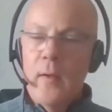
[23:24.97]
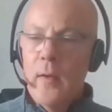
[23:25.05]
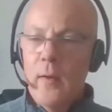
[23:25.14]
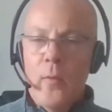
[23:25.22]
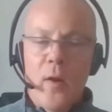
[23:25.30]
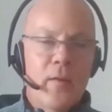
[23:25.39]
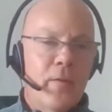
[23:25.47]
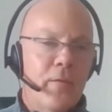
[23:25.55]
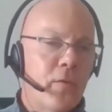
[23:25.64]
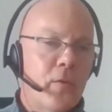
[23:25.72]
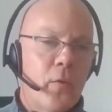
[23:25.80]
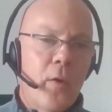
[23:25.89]
One of the
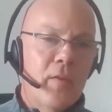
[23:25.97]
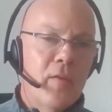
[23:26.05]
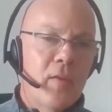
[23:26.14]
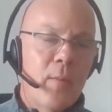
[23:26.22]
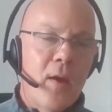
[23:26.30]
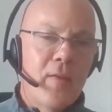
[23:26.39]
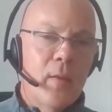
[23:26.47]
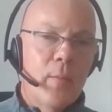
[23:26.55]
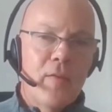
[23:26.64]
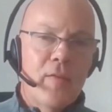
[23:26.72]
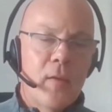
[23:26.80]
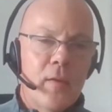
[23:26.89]
first questions I'm asking
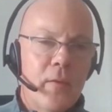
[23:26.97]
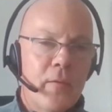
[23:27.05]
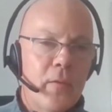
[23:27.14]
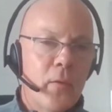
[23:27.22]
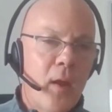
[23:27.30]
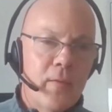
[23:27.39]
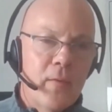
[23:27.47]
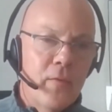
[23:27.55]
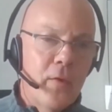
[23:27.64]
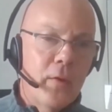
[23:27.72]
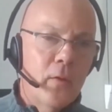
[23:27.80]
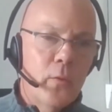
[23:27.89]
myself, even though I haven't
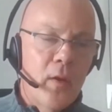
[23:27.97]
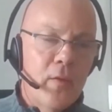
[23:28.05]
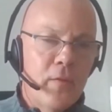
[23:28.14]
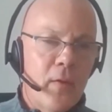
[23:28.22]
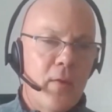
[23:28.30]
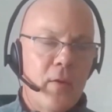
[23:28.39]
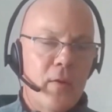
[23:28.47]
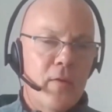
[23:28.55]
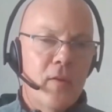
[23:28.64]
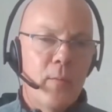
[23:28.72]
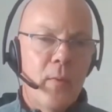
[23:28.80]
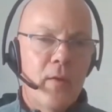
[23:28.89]
fished in 25
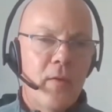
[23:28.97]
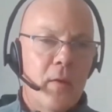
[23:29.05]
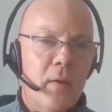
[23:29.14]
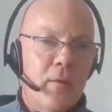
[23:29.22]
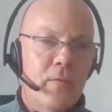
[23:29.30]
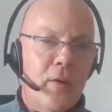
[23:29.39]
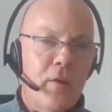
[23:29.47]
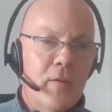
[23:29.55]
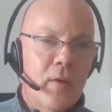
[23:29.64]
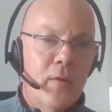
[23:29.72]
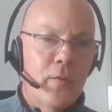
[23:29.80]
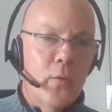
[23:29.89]
years and I've been a
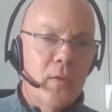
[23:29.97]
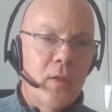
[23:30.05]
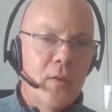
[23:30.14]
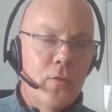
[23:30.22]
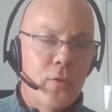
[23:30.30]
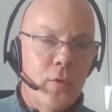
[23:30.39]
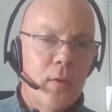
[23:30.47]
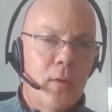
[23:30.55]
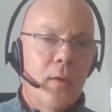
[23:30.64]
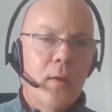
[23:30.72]
vegetarian for 22,